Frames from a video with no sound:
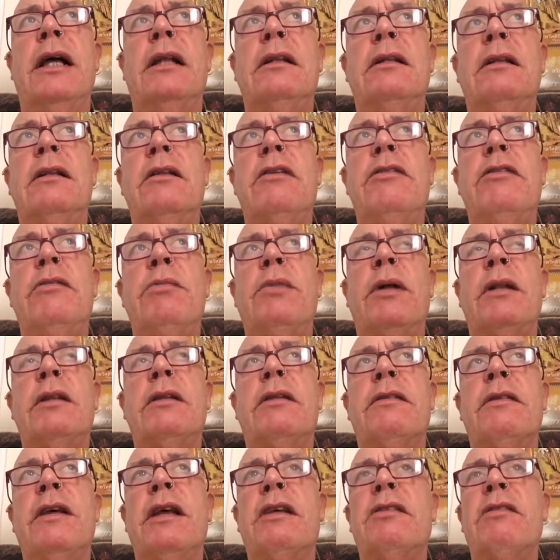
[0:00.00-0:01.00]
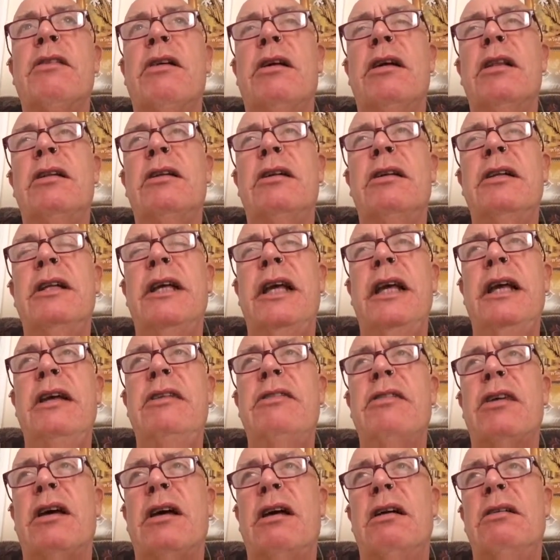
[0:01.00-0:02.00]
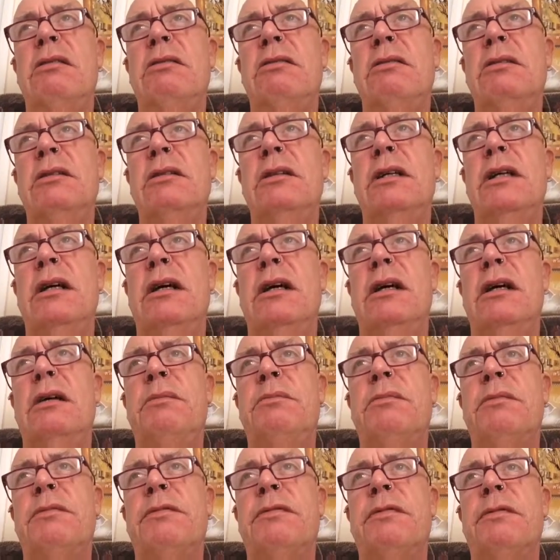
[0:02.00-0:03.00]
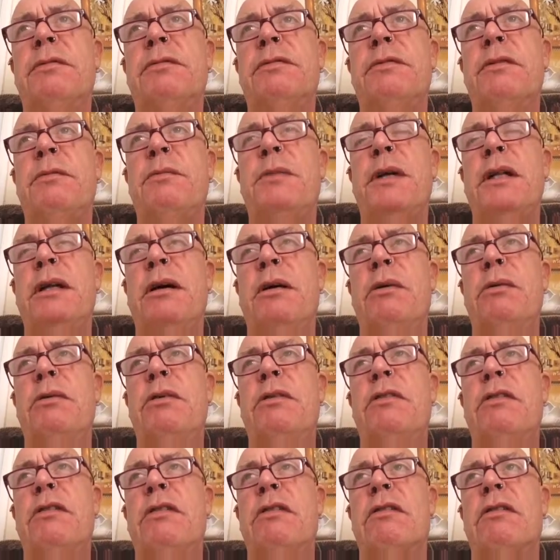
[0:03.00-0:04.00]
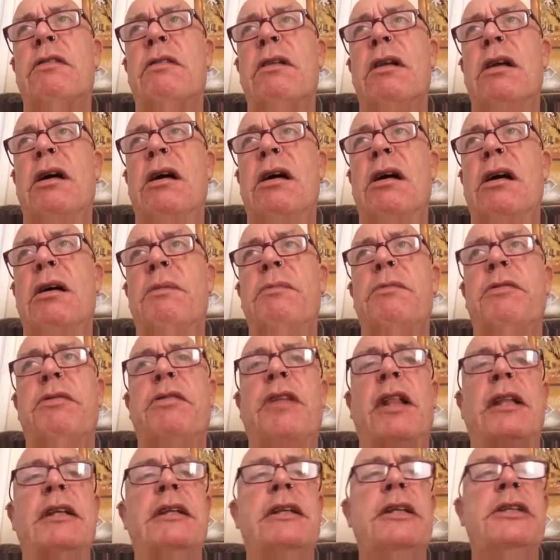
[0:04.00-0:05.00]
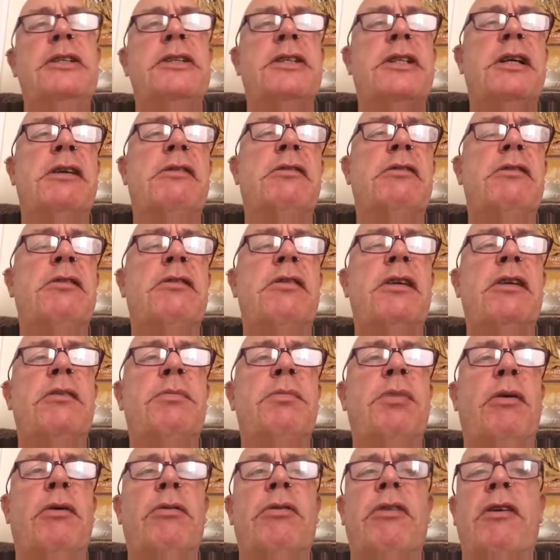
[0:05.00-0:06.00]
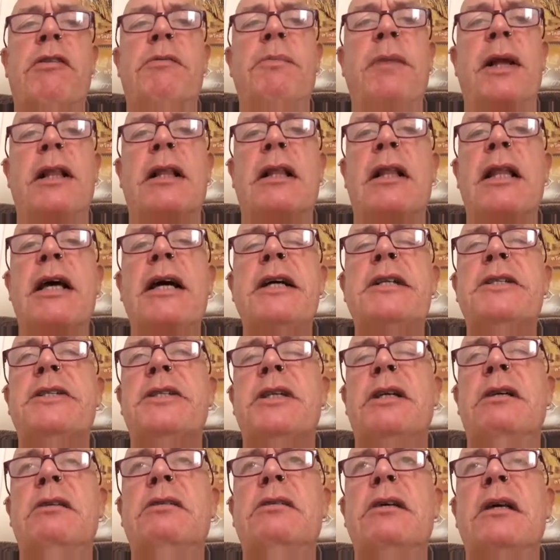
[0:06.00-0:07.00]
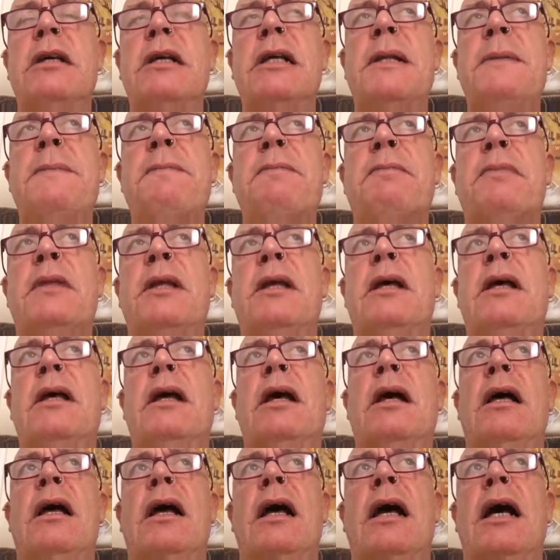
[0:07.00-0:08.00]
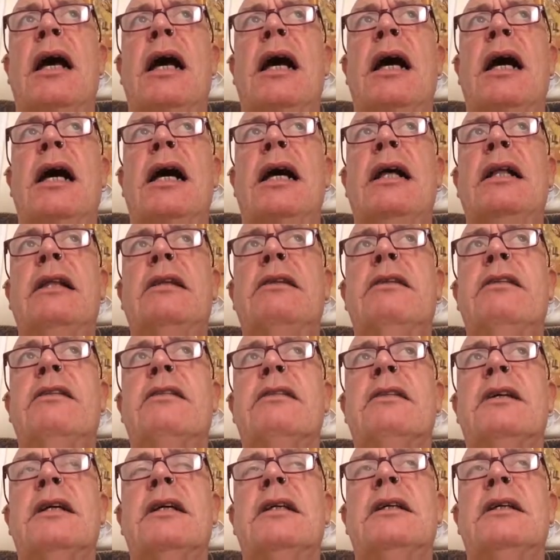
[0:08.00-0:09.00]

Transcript: and this is one of the things that I learned years ago from when I was selling insurance, is positive mental attitude. And